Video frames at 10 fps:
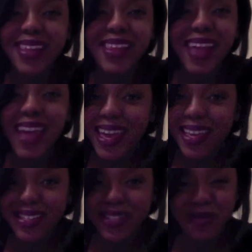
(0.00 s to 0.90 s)
like,
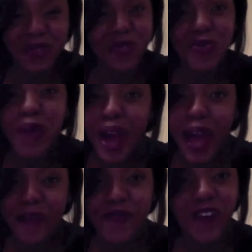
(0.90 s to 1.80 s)

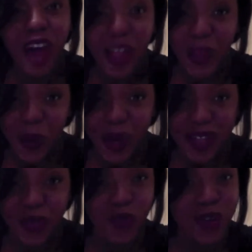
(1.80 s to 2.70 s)
subscribe, follow
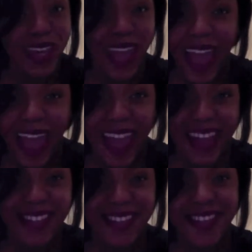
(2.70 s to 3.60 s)
us, react.